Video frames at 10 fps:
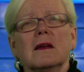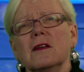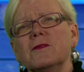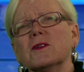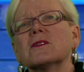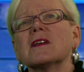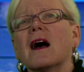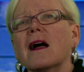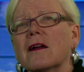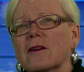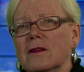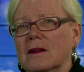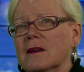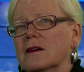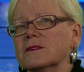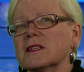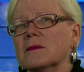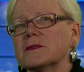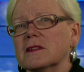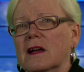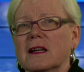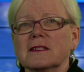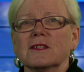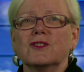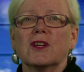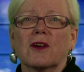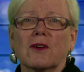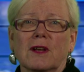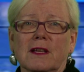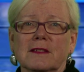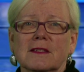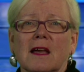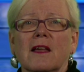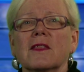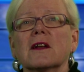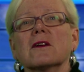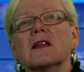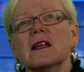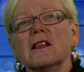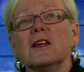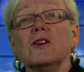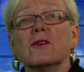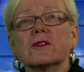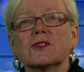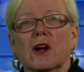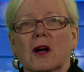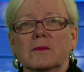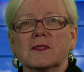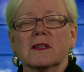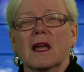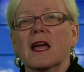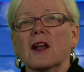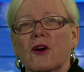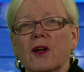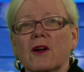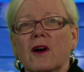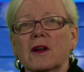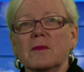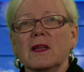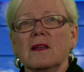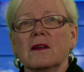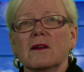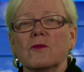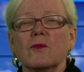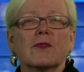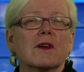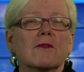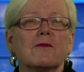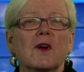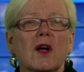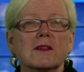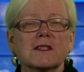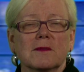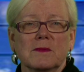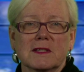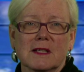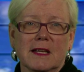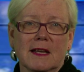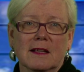If you're tired of subsidizing charities that are killing your jobs and our economy with their false and misleading